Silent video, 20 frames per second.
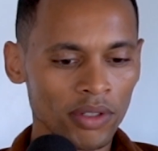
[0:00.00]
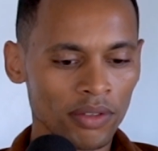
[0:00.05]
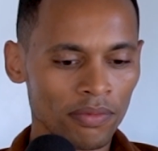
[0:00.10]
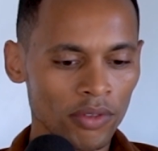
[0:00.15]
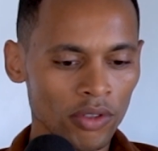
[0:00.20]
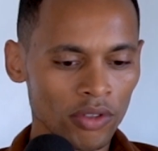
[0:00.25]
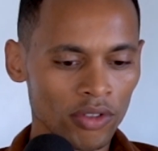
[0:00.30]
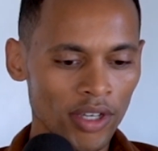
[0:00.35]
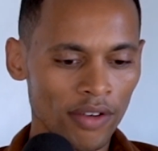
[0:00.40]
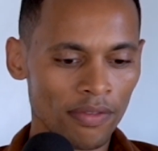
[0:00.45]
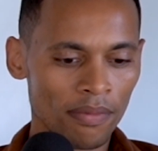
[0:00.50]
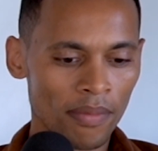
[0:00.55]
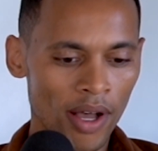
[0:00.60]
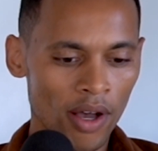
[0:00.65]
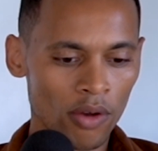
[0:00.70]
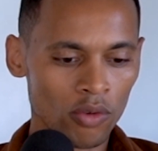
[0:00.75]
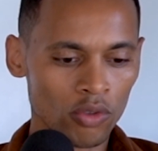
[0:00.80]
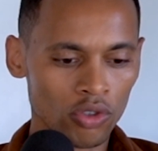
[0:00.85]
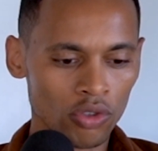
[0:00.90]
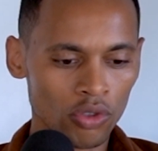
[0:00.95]
feel safe
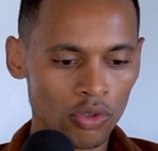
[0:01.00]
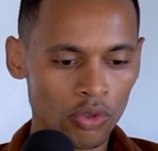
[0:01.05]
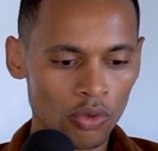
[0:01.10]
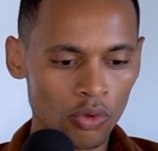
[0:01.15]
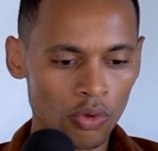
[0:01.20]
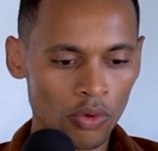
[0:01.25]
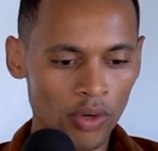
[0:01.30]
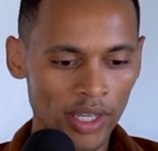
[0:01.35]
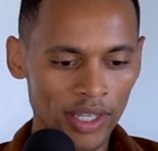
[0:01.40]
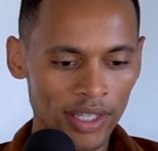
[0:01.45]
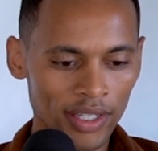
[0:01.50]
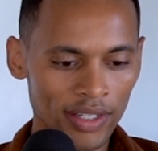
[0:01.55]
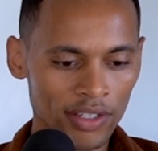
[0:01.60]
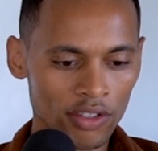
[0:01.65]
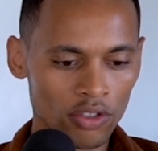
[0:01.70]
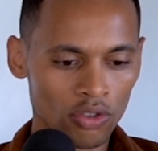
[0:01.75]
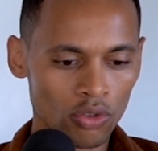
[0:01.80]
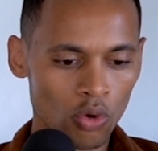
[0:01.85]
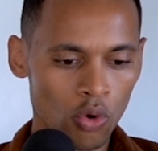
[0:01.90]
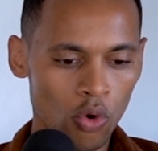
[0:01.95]
about you
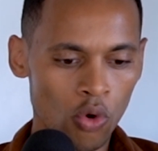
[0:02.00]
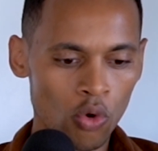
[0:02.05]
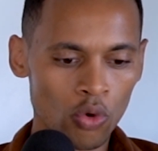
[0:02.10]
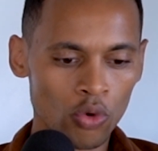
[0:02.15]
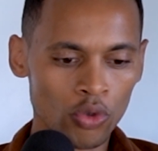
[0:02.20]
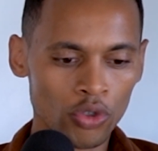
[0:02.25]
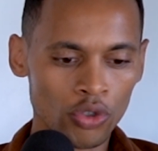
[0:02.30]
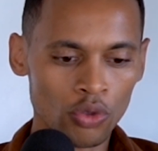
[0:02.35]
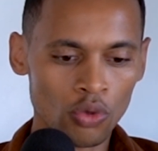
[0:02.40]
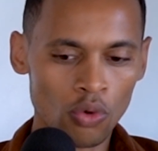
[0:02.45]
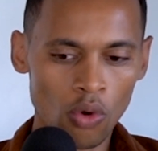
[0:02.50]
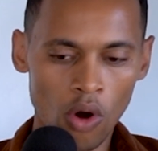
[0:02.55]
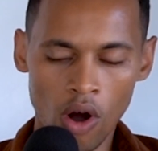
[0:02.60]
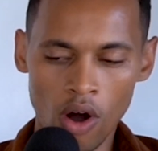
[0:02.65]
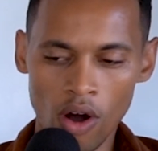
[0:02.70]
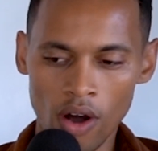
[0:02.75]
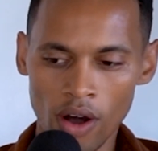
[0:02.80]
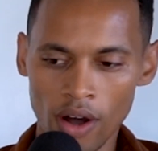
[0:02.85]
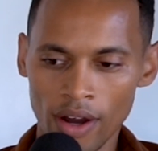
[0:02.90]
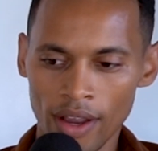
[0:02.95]
is who you
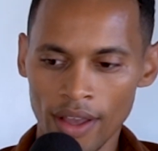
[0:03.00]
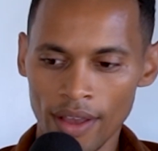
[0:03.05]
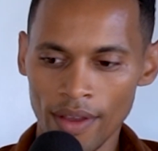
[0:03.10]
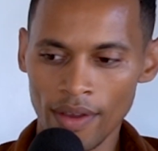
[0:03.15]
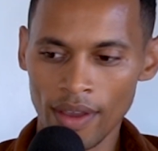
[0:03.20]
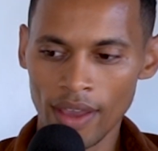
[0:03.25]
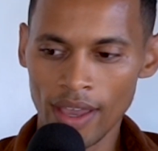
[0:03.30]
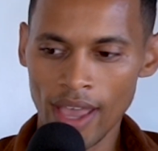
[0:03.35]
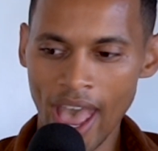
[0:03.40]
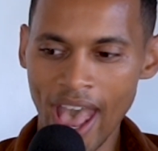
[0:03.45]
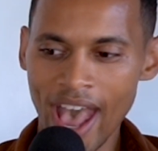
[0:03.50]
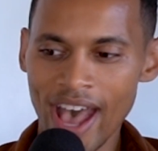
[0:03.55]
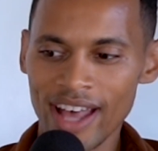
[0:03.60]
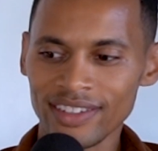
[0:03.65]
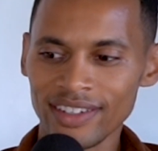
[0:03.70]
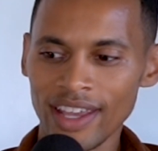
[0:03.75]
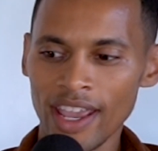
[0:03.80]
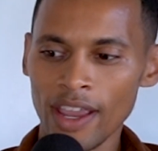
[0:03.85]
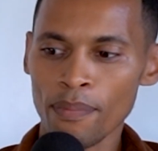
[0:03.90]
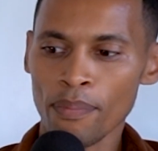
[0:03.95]
are
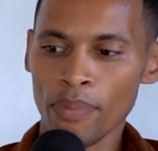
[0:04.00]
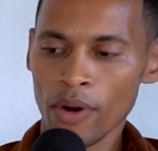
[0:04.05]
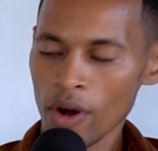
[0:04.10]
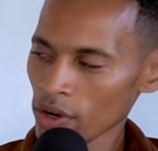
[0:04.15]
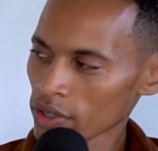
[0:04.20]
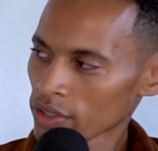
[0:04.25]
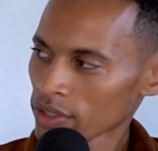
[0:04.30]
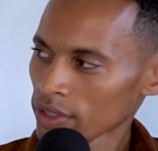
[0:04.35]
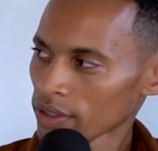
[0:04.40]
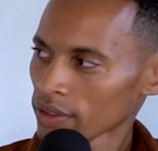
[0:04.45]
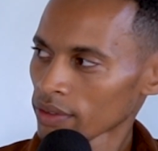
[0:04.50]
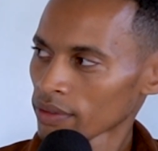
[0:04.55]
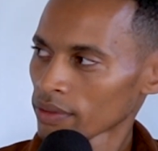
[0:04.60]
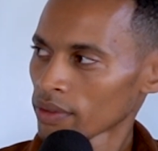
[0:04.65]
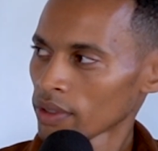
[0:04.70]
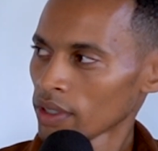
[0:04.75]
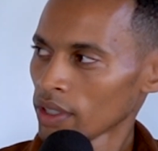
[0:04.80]
as a person.